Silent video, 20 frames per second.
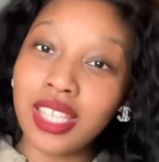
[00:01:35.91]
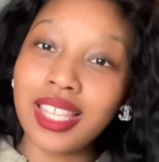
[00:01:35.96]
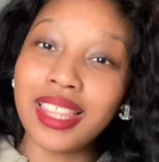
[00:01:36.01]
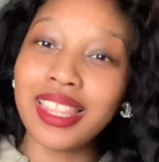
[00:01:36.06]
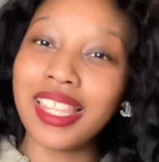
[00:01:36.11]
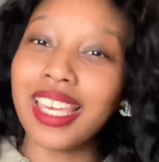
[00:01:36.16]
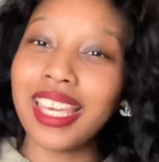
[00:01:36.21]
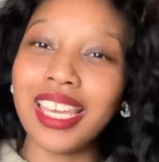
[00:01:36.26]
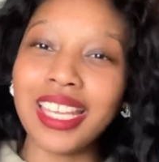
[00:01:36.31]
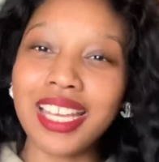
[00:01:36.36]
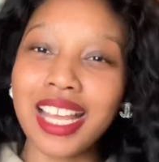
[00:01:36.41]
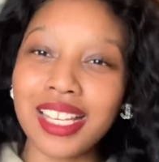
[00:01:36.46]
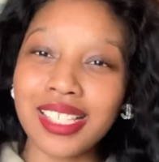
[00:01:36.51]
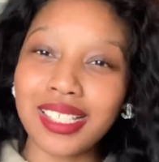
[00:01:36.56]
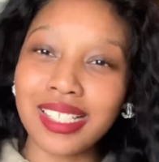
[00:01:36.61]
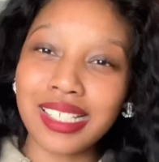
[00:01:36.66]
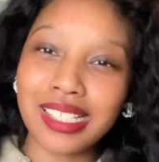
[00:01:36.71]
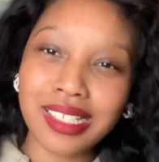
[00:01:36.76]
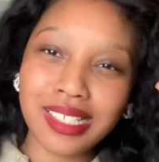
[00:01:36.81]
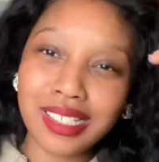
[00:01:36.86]
thingy
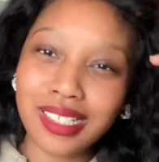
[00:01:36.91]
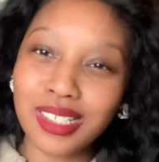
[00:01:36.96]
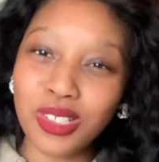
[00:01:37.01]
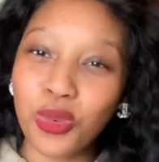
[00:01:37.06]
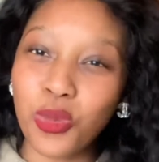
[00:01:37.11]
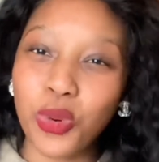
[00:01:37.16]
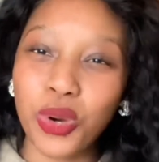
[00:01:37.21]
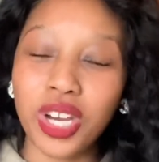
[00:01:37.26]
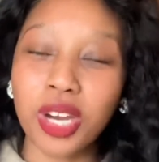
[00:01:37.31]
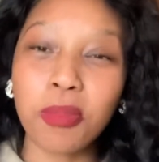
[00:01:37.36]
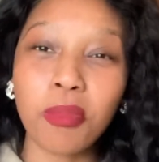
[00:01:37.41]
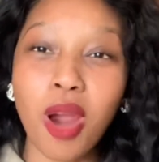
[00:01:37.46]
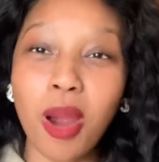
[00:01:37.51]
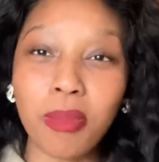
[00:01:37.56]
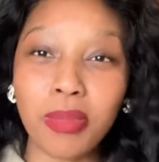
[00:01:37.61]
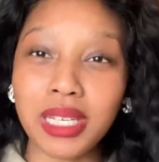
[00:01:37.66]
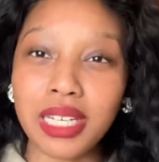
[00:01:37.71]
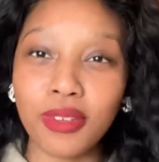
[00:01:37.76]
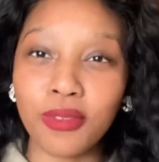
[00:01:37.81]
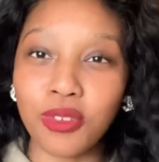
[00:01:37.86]
doesn't work
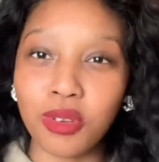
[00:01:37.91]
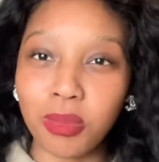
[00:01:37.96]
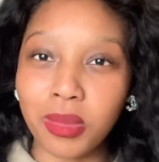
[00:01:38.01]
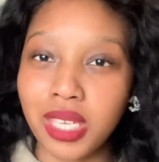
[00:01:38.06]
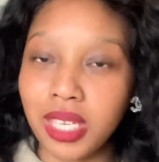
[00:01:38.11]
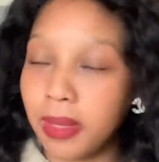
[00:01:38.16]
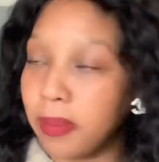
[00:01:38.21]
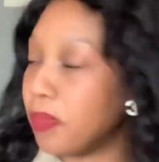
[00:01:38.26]
properly for me.